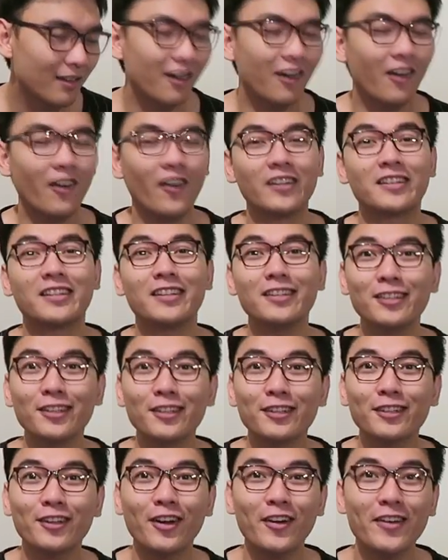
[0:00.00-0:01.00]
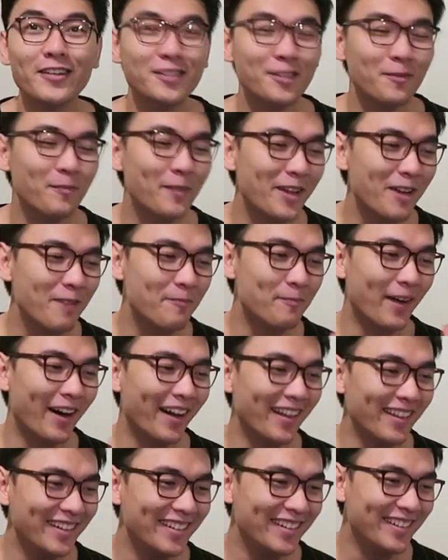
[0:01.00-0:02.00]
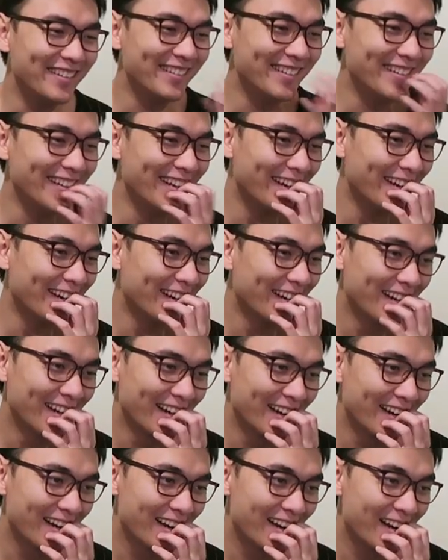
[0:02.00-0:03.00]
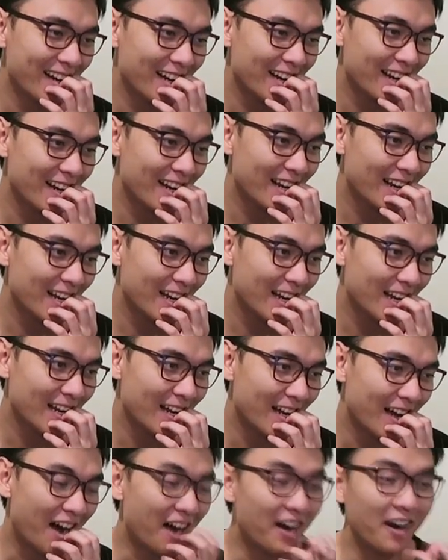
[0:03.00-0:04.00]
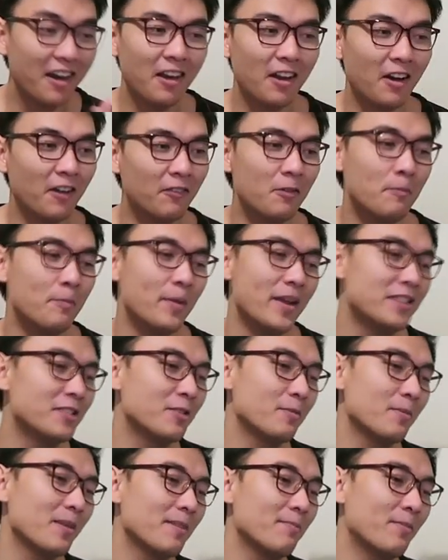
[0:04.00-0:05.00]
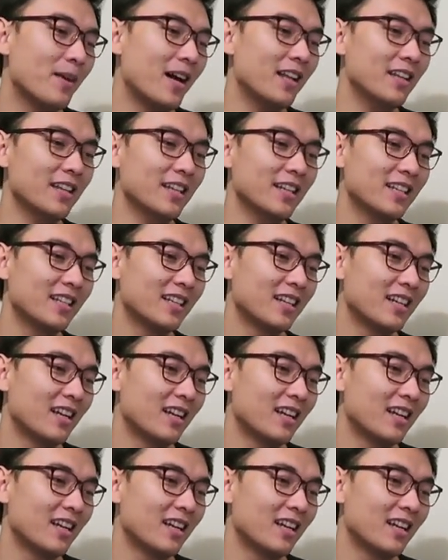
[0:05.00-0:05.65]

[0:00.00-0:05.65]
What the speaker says: Oh, this is going to be a ballad, isn't it? I love a BTOB ballad.